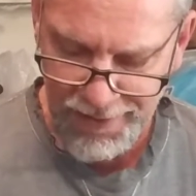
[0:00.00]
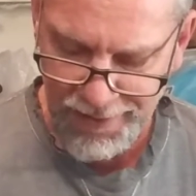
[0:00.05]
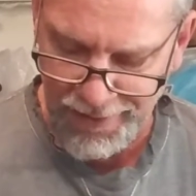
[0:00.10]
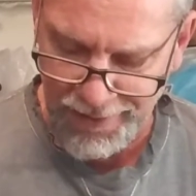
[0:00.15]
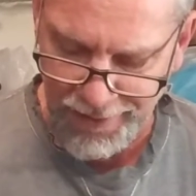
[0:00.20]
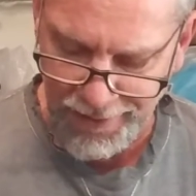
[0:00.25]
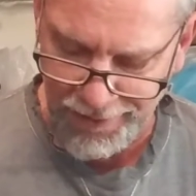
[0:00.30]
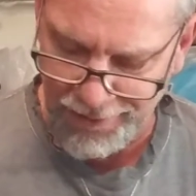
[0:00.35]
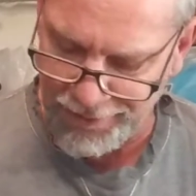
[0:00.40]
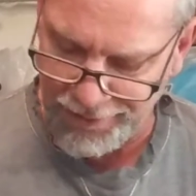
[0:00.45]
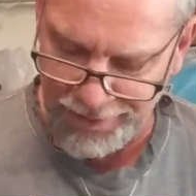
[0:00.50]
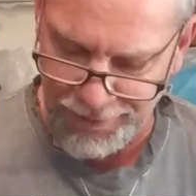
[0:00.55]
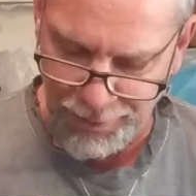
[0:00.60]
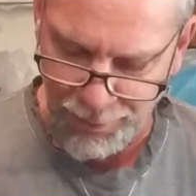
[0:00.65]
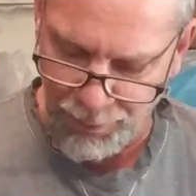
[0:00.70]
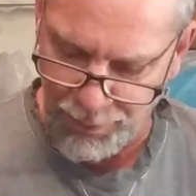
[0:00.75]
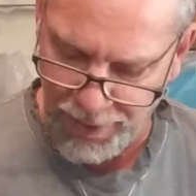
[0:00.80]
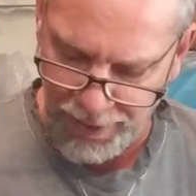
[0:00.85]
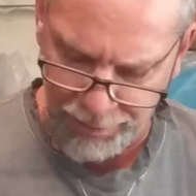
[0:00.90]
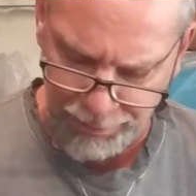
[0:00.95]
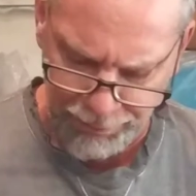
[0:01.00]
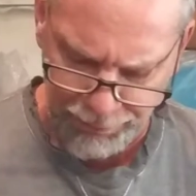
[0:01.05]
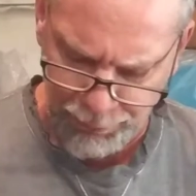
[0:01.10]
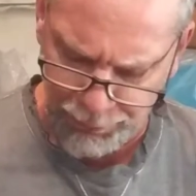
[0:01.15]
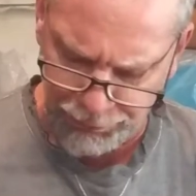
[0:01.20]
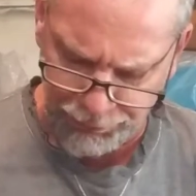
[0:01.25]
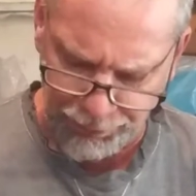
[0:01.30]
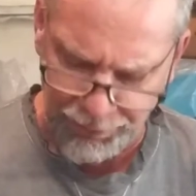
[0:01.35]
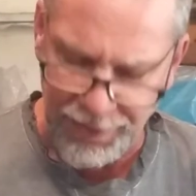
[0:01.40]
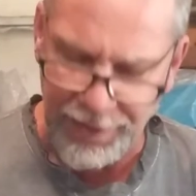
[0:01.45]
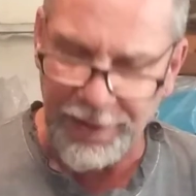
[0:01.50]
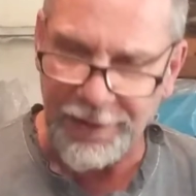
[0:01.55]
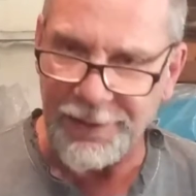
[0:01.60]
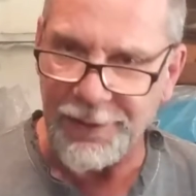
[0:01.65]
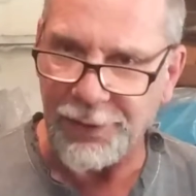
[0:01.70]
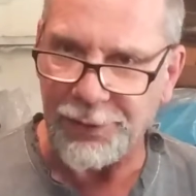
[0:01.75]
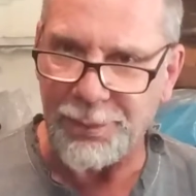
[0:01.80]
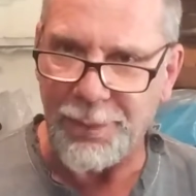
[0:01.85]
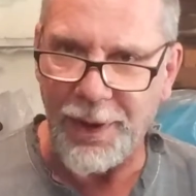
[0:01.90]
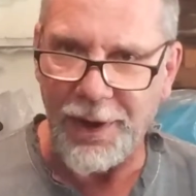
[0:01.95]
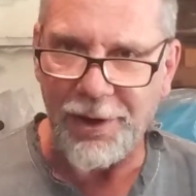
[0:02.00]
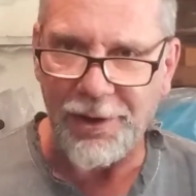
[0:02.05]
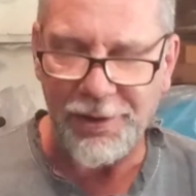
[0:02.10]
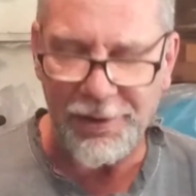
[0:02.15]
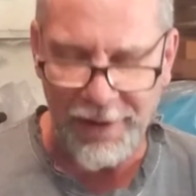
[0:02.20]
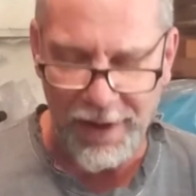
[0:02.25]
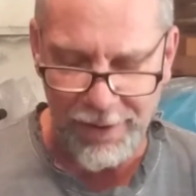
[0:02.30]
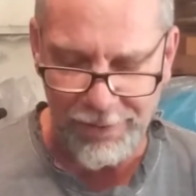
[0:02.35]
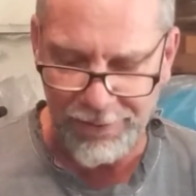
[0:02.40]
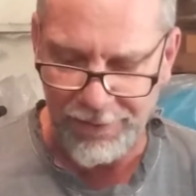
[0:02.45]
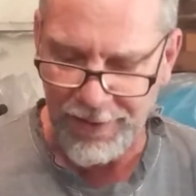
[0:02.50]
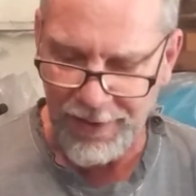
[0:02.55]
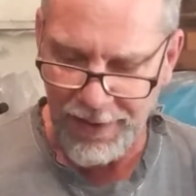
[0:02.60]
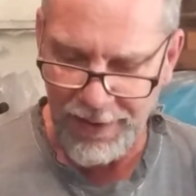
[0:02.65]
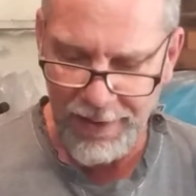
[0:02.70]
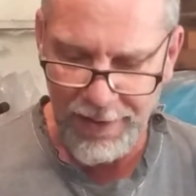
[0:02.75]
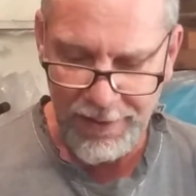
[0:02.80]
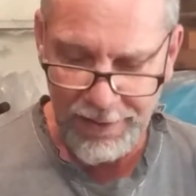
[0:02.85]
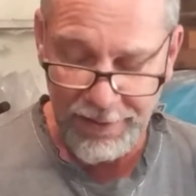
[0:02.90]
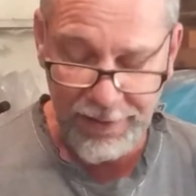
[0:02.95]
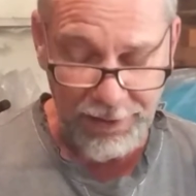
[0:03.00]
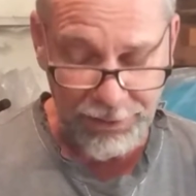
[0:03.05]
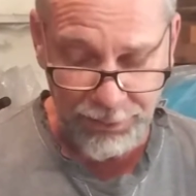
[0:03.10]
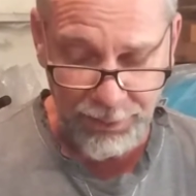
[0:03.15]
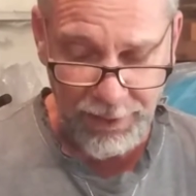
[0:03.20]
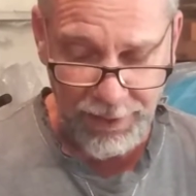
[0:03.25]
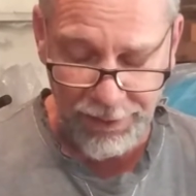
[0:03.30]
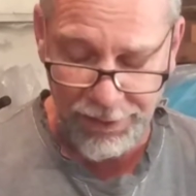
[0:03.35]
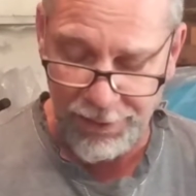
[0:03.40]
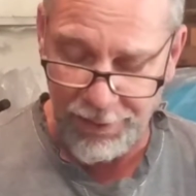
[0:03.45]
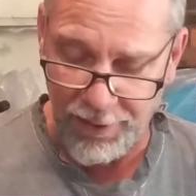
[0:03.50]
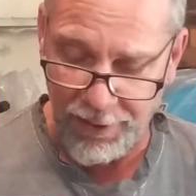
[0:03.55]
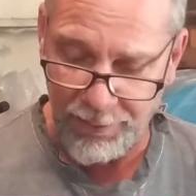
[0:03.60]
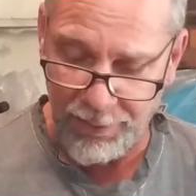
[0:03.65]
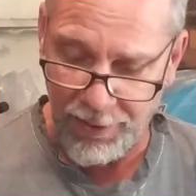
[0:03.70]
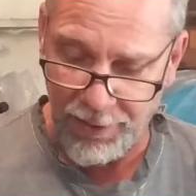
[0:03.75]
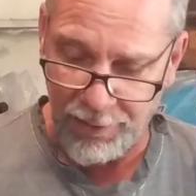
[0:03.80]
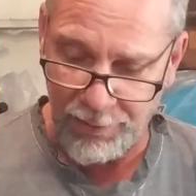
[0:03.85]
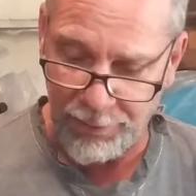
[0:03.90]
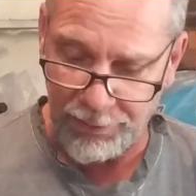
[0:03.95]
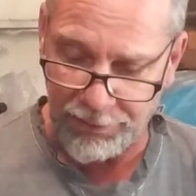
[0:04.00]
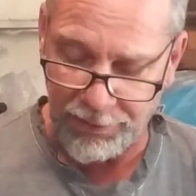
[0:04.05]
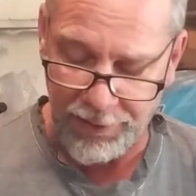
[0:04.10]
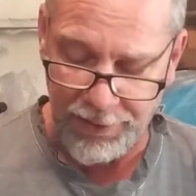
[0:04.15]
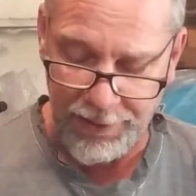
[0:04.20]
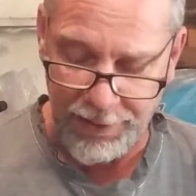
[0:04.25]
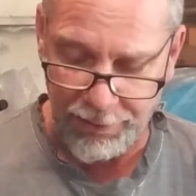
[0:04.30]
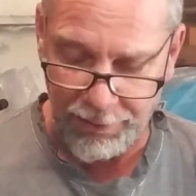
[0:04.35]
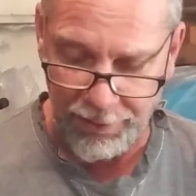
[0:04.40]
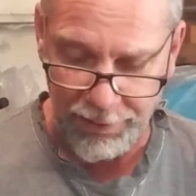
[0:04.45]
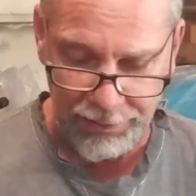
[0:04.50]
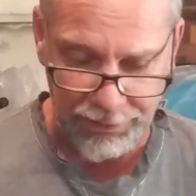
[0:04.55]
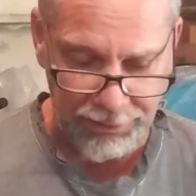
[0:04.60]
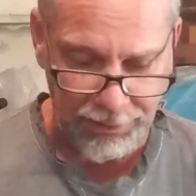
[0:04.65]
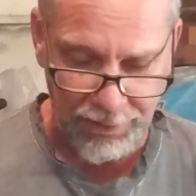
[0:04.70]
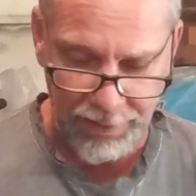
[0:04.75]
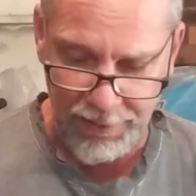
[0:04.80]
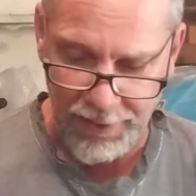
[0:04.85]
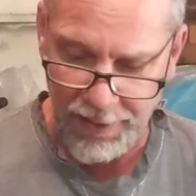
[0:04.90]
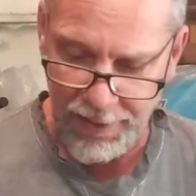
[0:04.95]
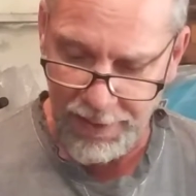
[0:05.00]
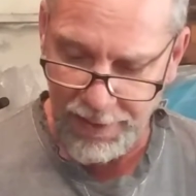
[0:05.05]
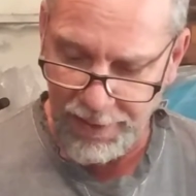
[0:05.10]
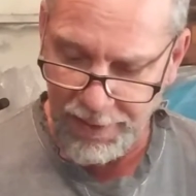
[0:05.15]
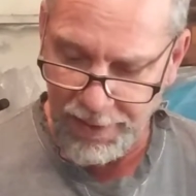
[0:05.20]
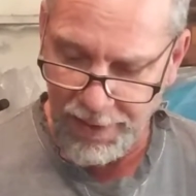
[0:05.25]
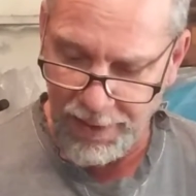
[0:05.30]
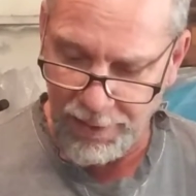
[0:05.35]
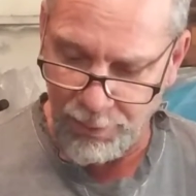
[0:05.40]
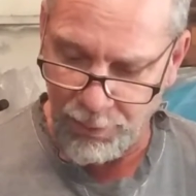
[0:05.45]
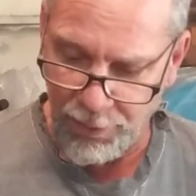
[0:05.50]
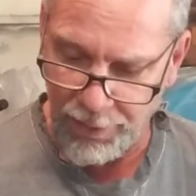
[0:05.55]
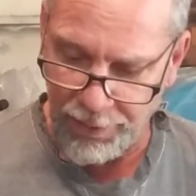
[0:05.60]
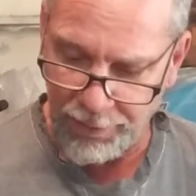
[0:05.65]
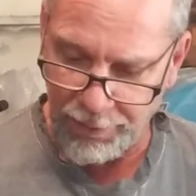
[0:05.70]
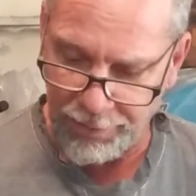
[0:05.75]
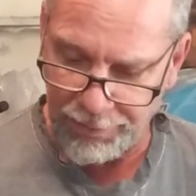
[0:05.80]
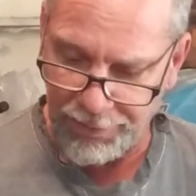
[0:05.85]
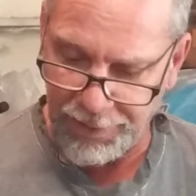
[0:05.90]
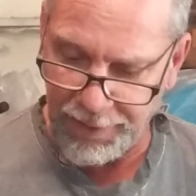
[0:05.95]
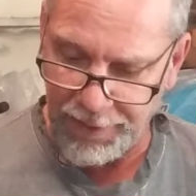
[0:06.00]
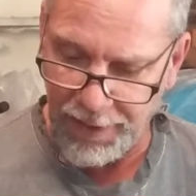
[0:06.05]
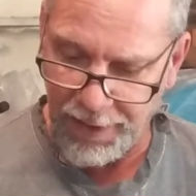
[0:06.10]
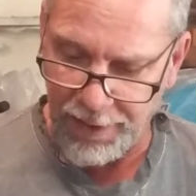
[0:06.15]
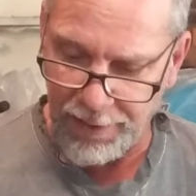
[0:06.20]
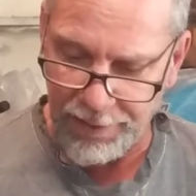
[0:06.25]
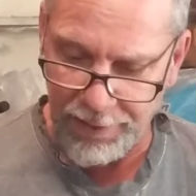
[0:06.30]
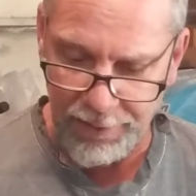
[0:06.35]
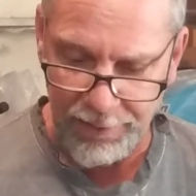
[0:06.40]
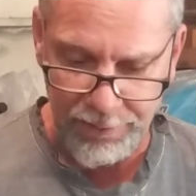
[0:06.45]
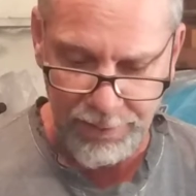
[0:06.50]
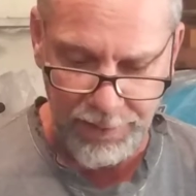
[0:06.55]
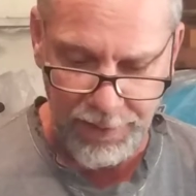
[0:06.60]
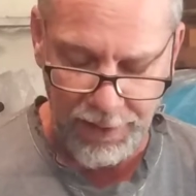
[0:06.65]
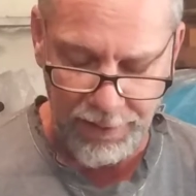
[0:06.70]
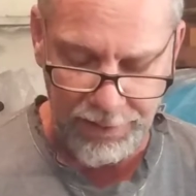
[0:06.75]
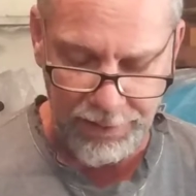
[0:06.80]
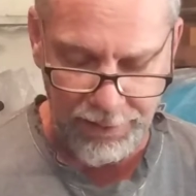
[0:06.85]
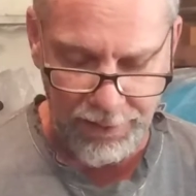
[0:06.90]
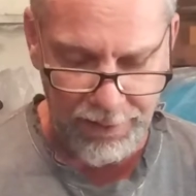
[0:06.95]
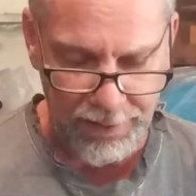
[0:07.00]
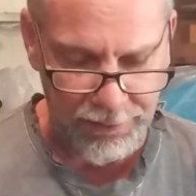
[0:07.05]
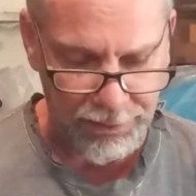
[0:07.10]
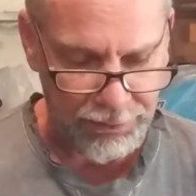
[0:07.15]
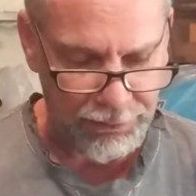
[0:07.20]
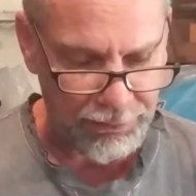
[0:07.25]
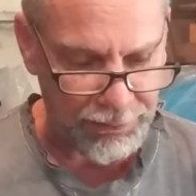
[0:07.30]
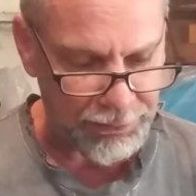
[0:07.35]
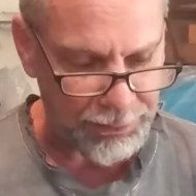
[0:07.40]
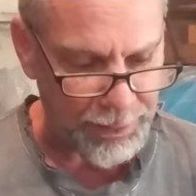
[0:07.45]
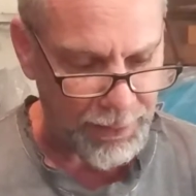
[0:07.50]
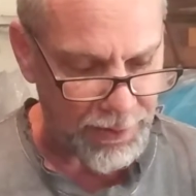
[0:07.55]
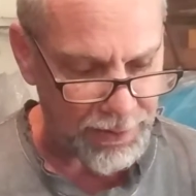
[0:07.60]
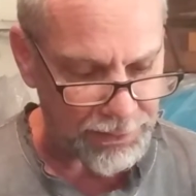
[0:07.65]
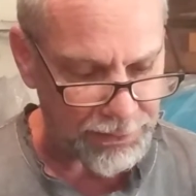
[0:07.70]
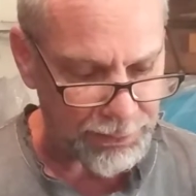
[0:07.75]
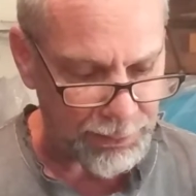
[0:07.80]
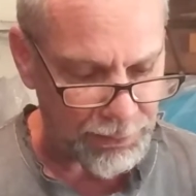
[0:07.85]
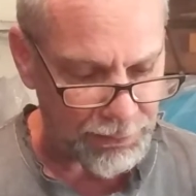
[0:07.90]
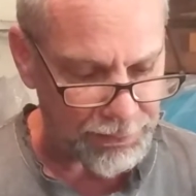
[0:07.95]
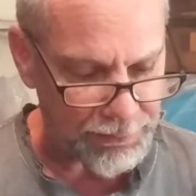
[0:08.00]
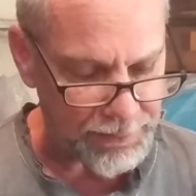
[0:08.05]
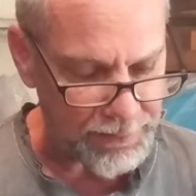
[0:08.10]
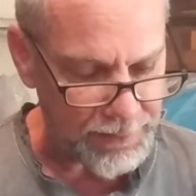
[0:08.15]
And when I was reading this paragraph, that's what I thought about. It was Akira. So I wonder if the guy that is responsible